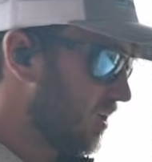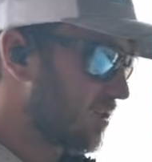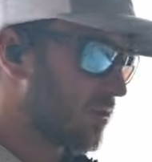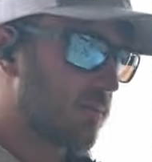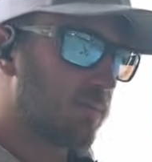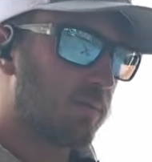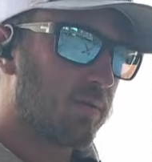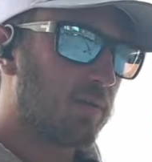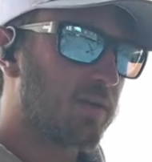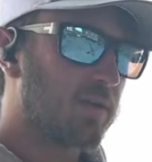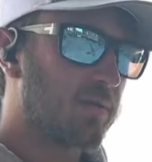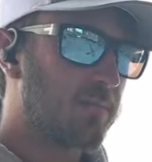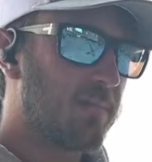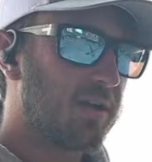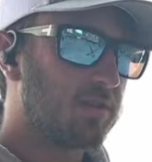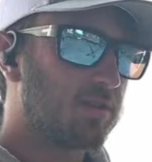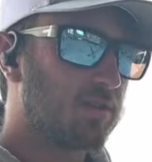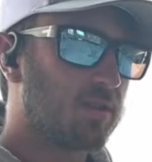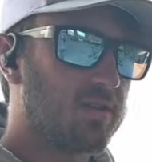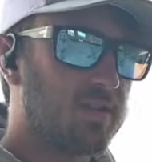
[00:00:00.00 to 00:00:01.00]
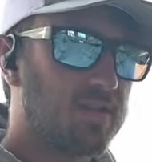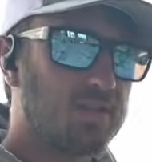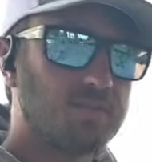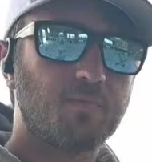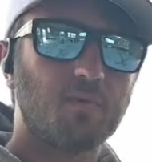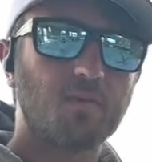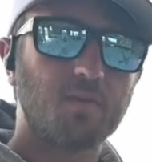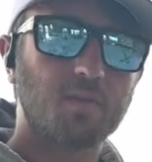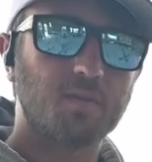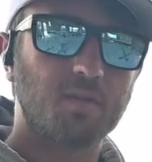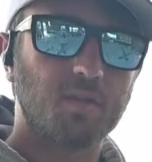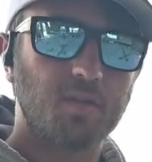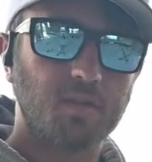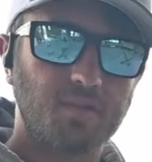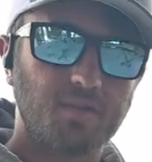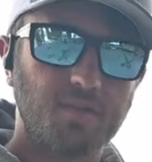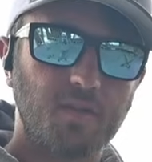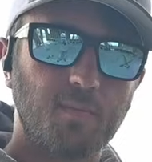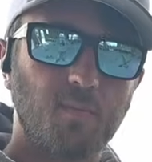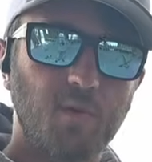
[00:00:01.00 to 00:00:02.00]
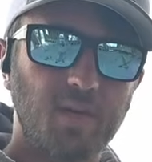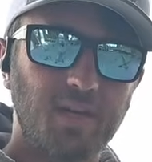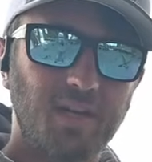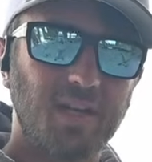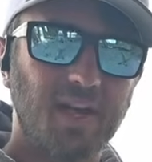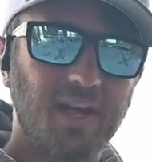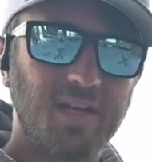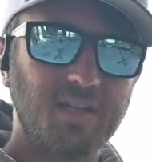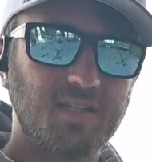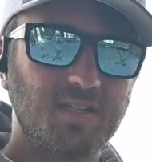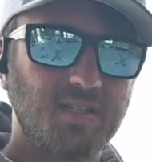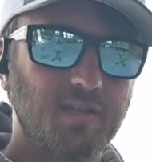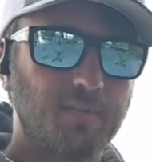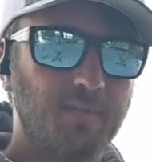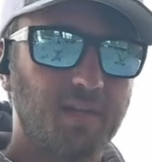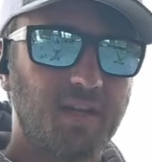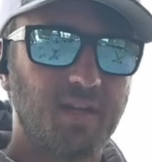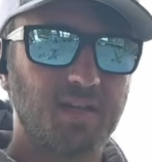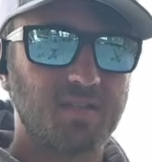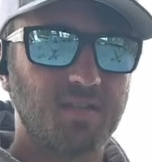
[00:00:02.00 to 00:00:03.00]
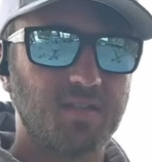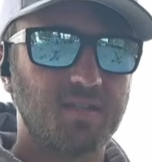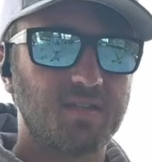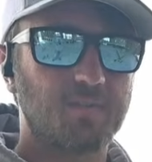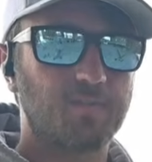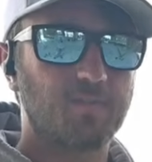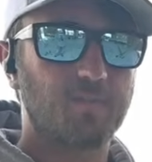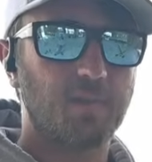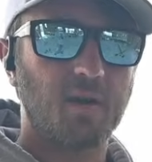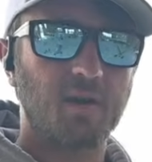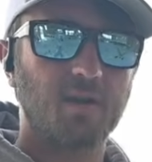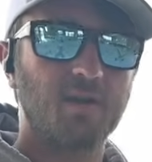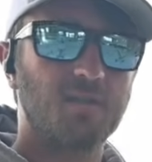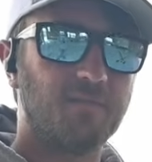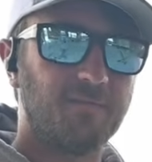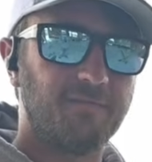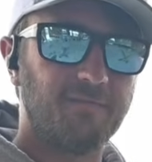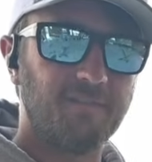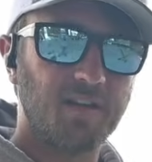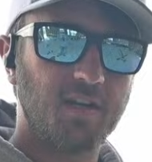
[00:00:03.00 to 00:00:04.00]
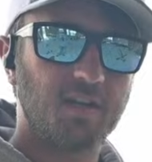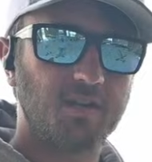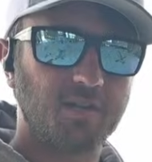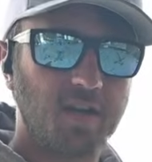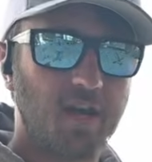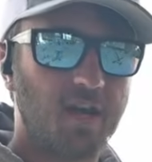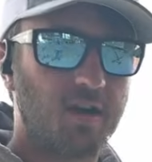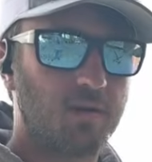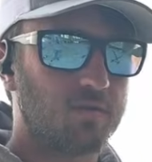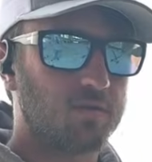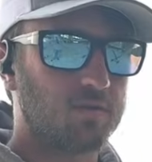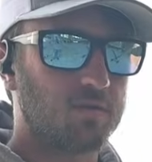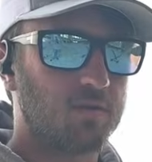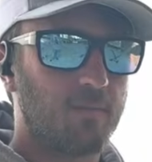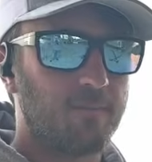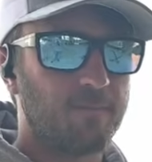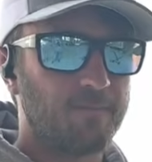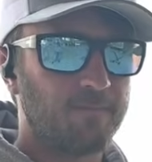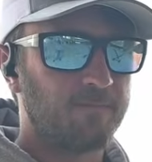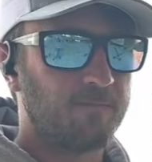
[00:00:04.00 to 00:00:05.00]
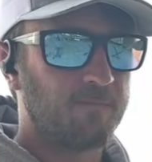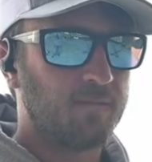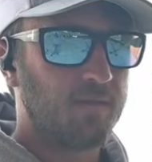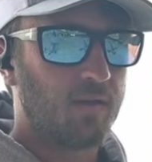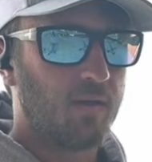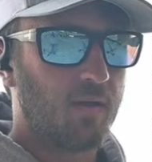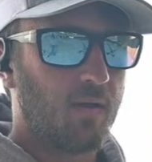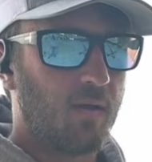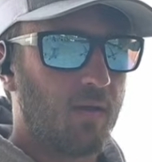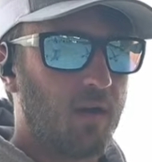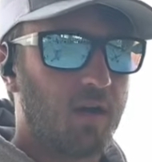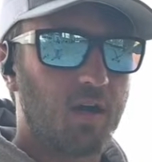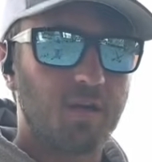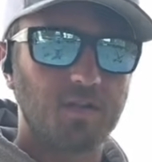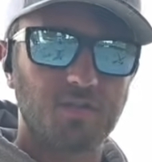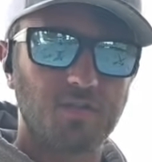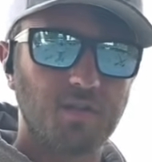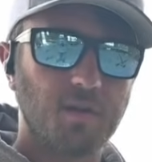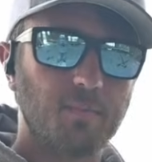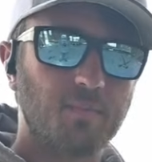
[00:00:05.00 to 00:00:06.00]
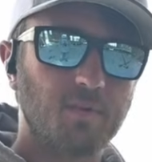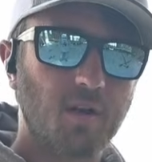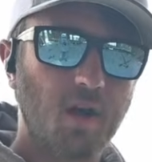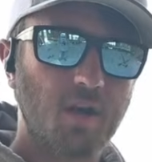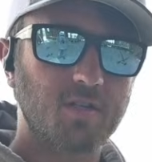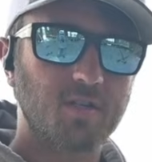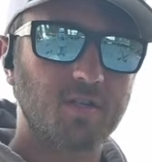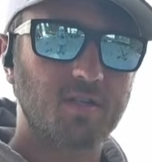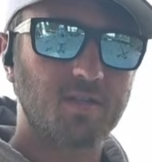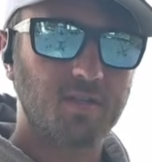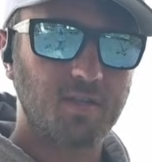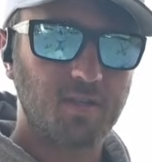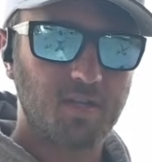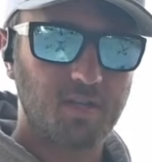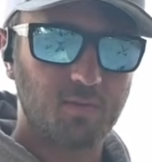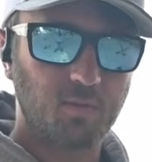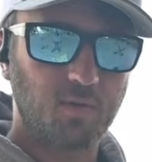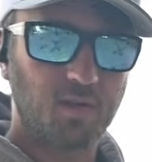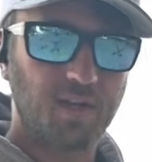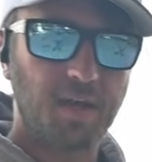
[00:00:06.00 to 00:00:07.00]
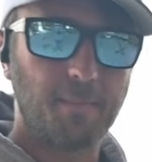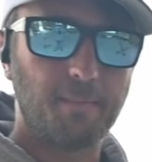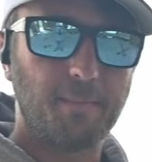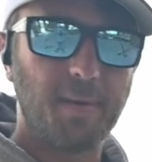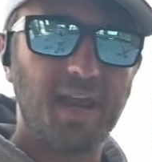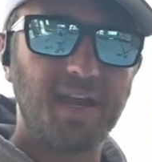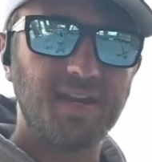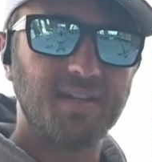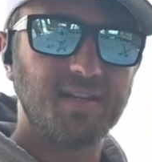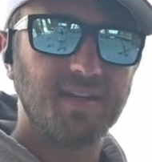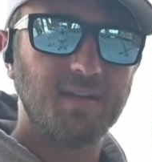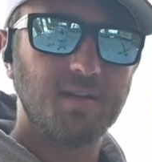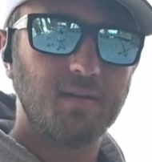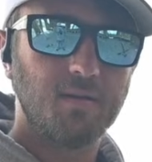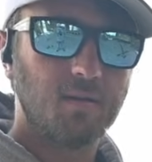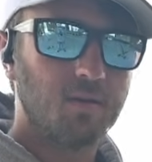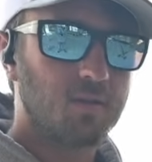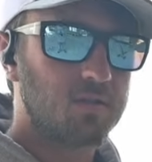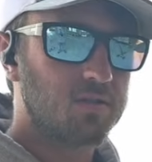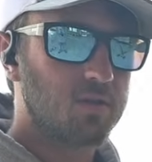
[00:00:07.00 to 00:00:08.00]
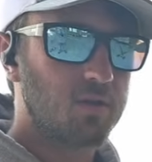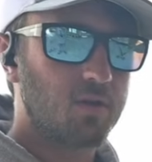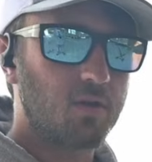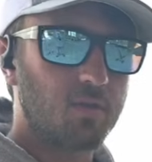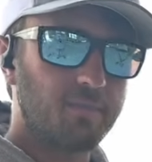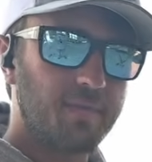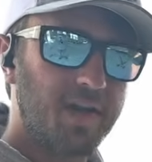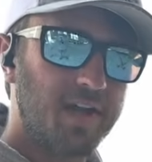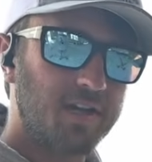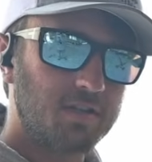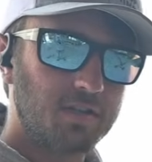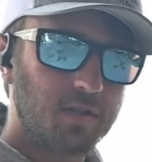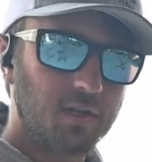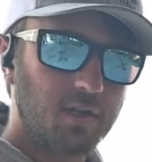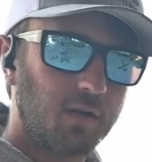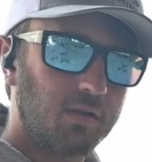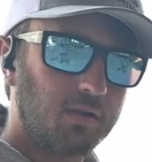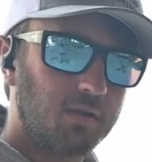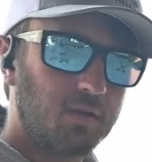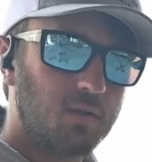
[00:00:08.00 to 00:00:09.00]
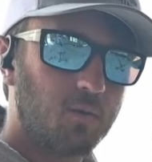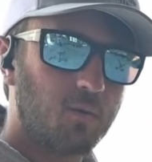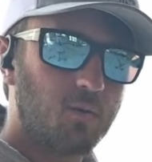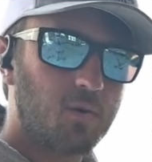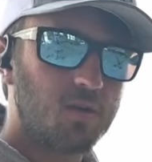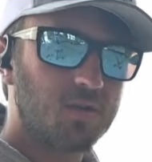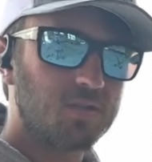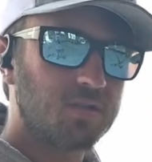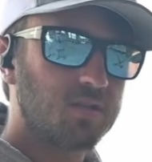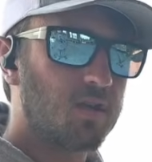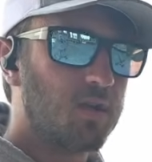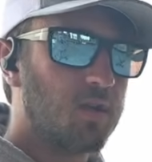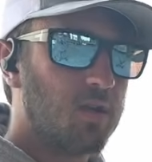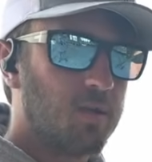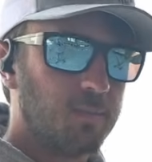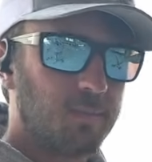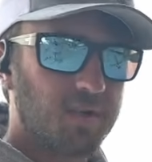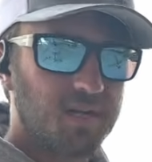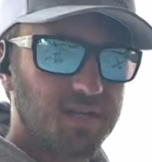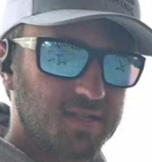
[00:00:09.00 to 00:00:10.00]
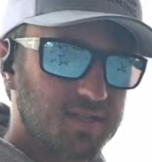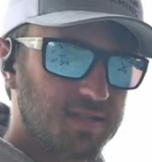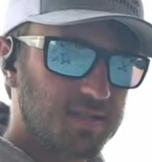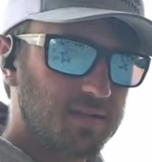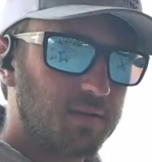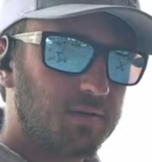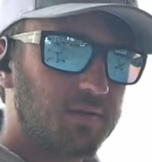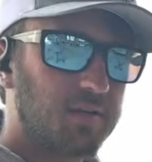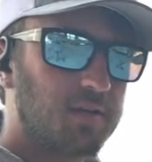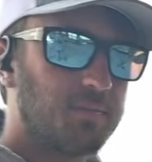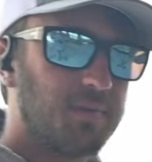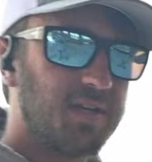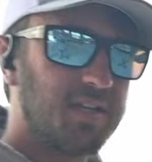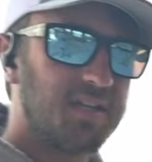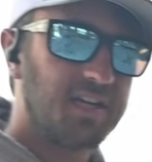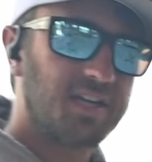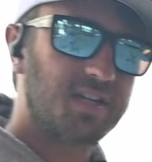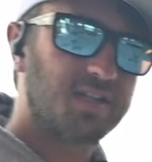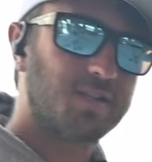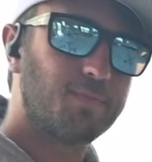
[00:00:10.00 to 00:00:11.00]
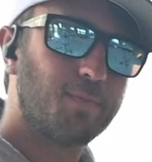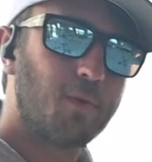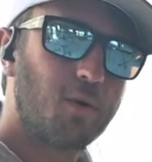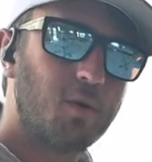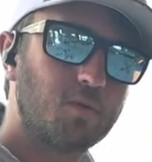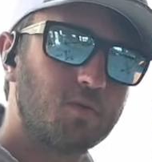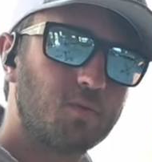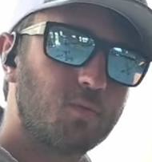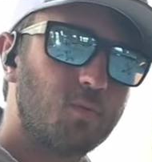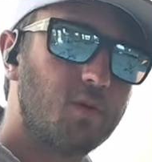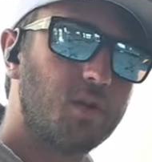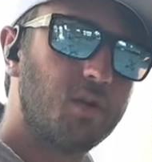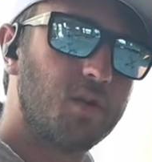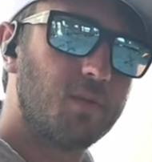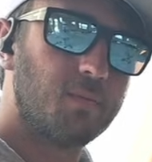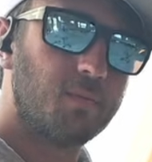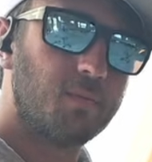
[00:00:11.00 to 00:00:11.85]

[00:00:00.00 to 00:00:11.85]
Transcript: It's important to make sure these boards look somewhat nice because it's part of the finished house. On some projects, these will get painted so they'll match the color of the walls, but it's still gonna be the exposed wood.